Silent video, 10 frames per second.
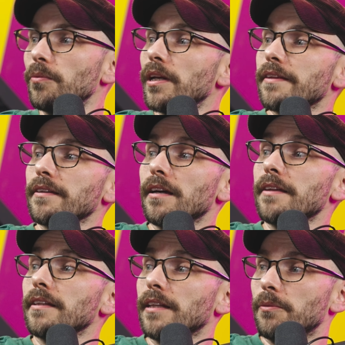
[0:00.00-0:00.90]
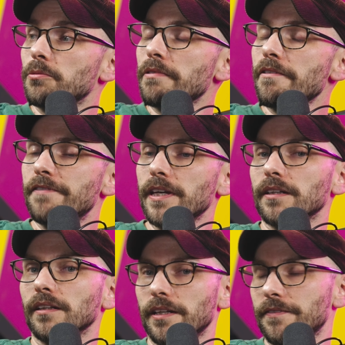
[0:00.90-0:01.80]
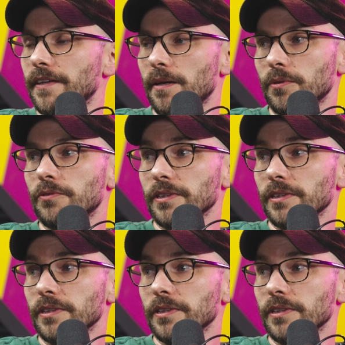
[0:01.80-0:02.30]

Well, I think that will reveal if they would